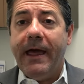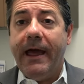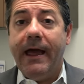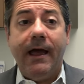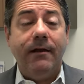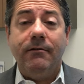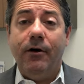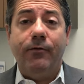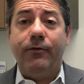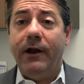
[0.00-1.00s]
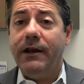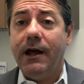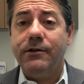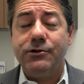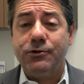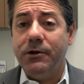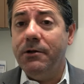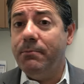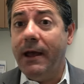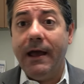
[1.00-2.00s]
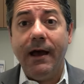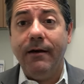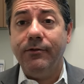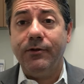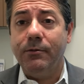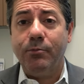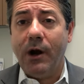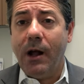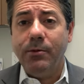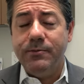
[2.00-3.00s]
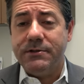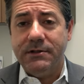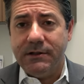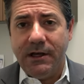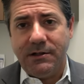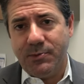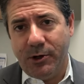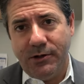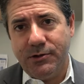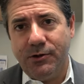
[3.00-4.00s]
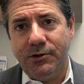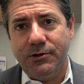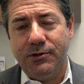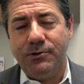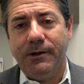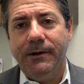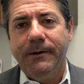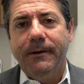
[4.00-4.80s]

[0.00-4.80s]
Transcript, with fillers: and a friend down the street may have some problems that they experienced during surgery.